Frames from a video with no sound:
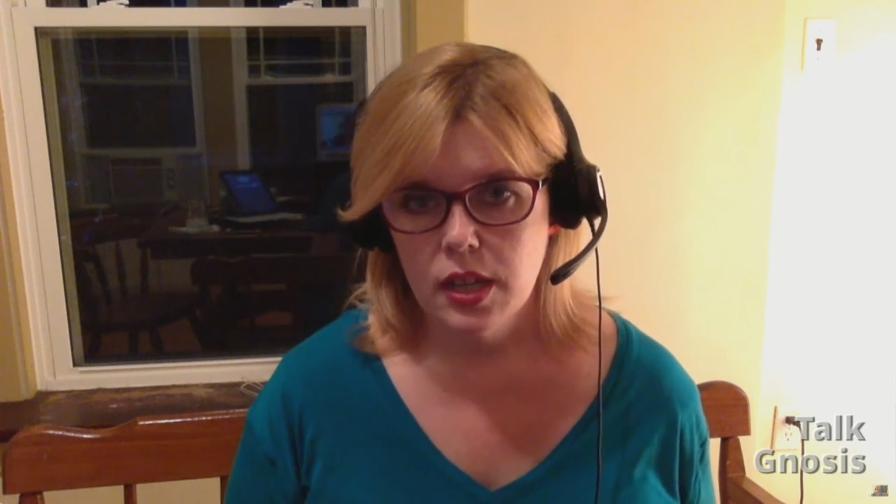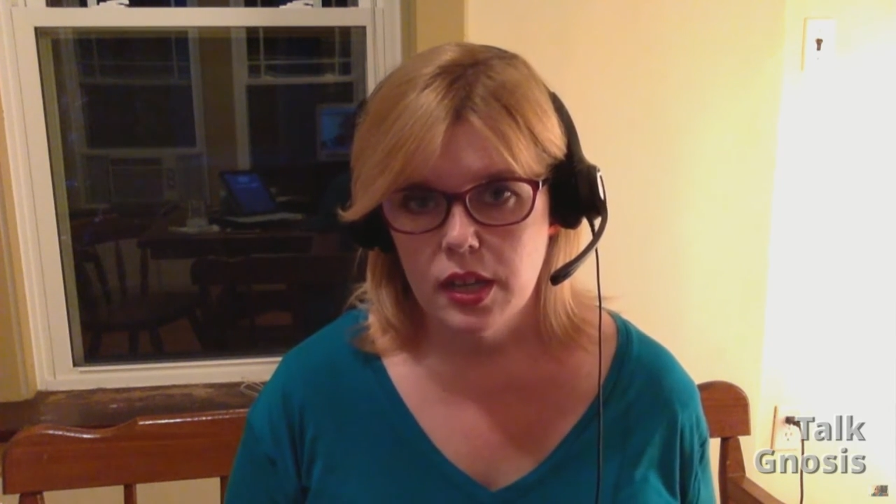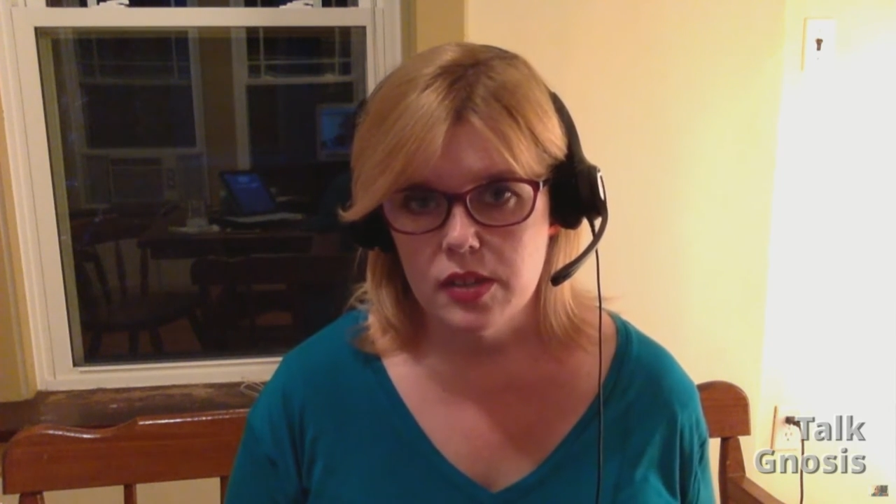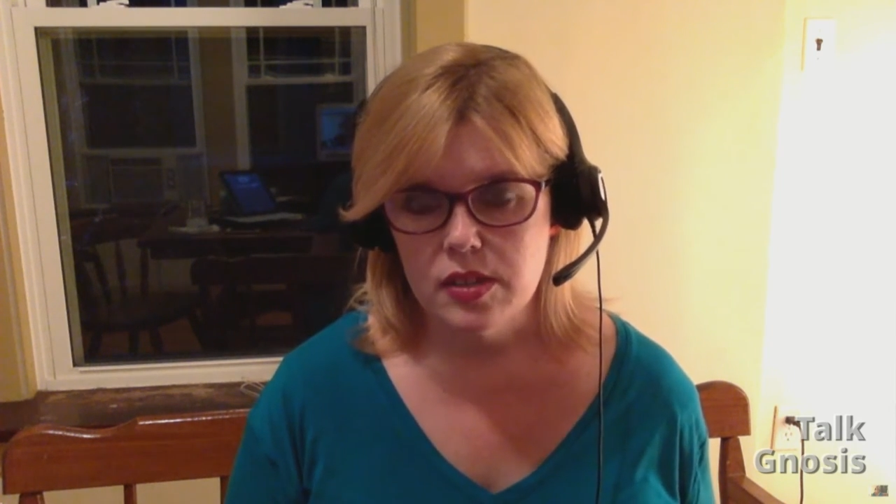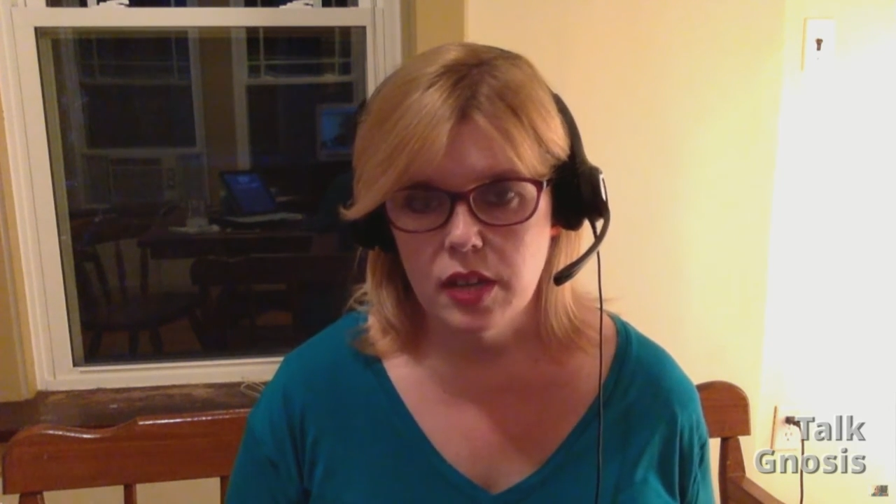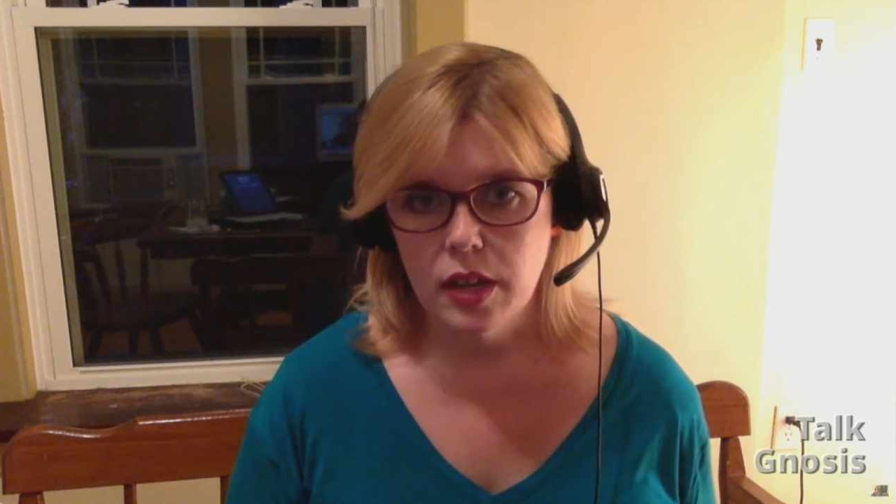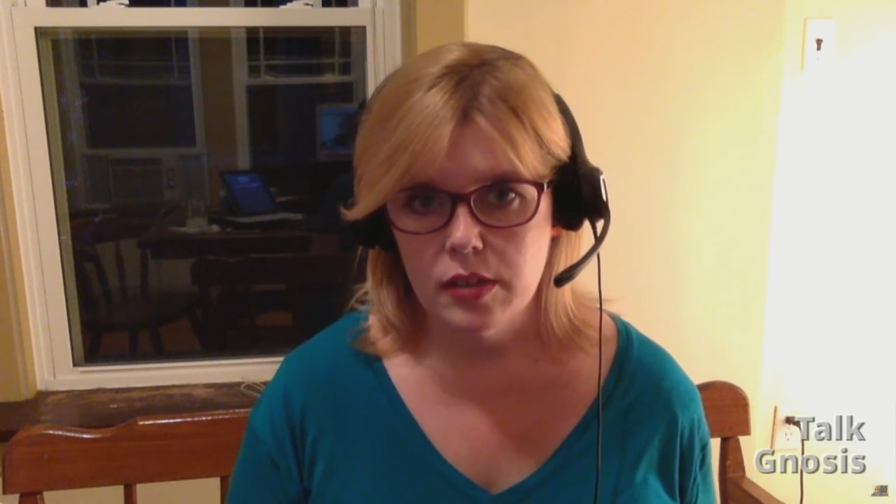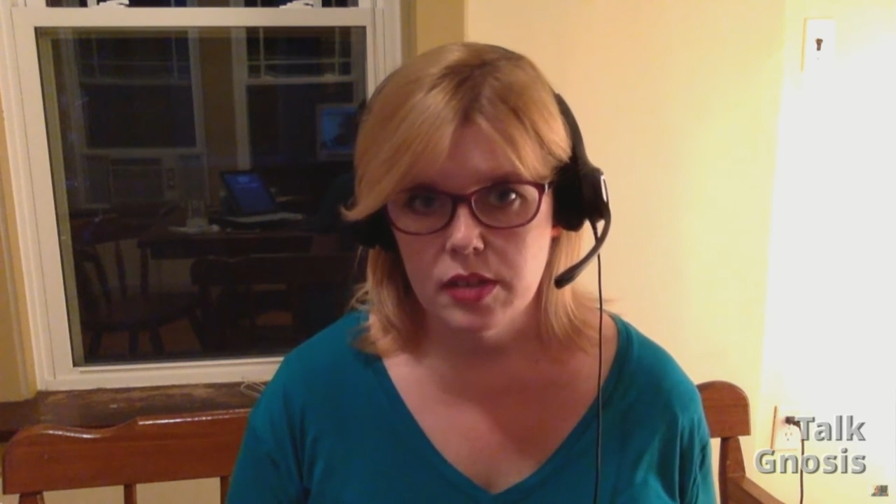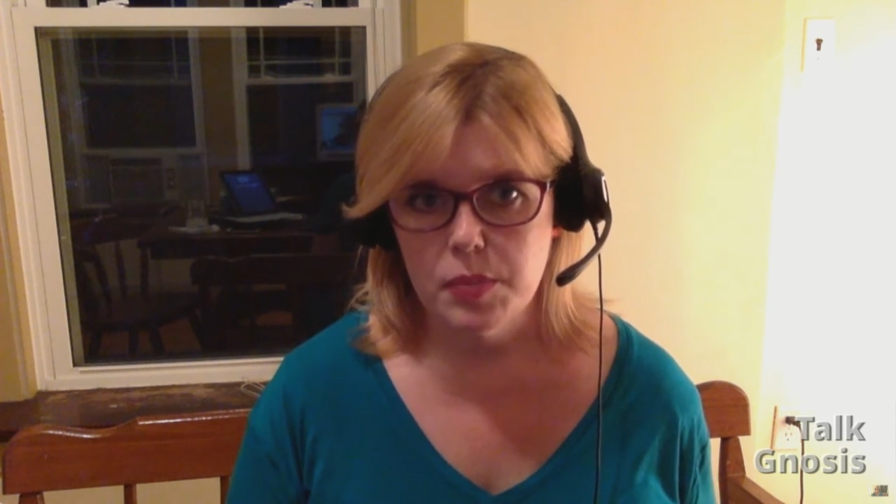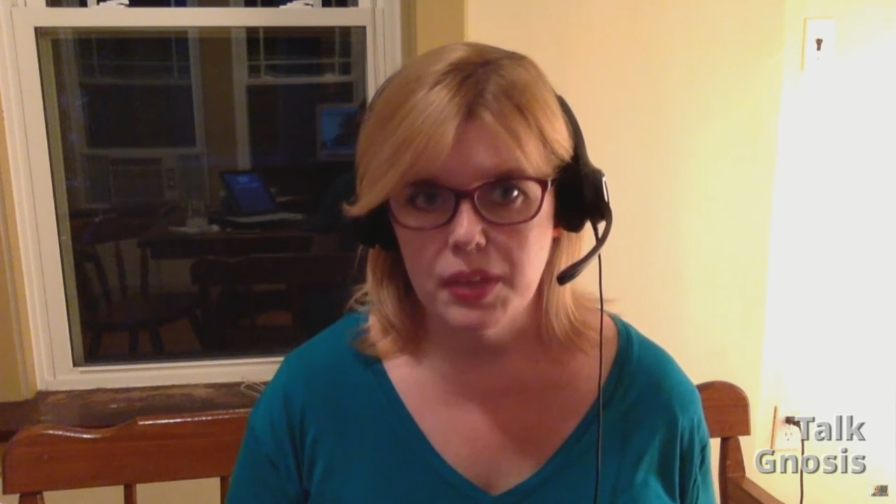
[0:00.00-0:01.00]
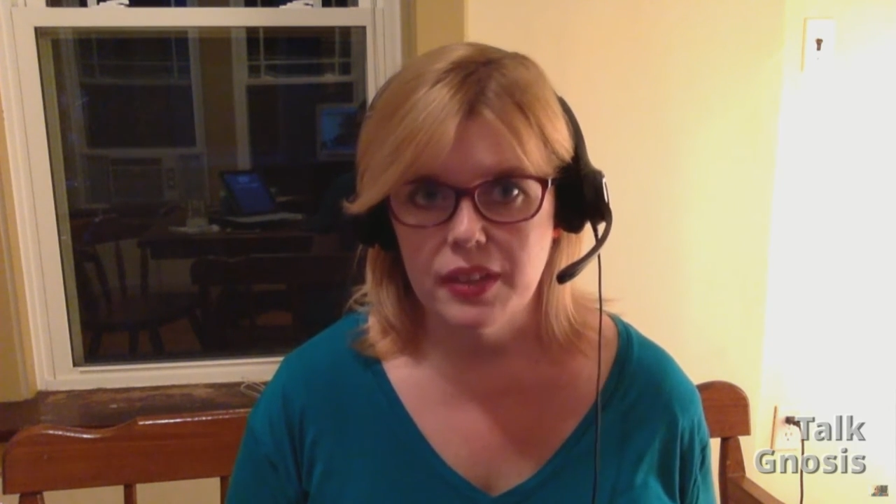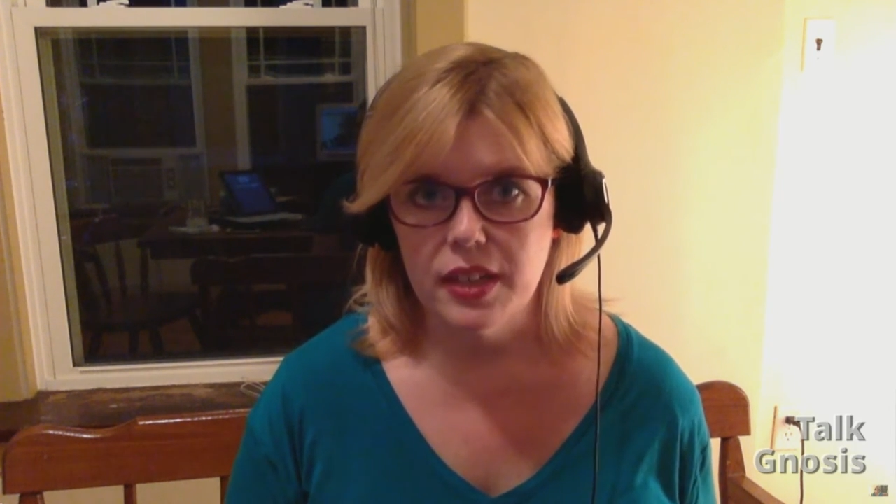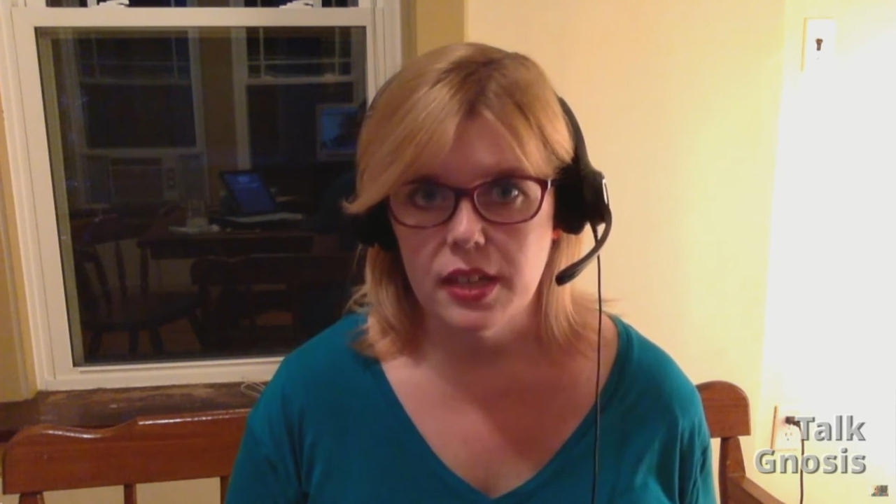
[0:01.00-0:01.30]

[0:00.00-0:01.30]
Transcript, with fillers: is done typically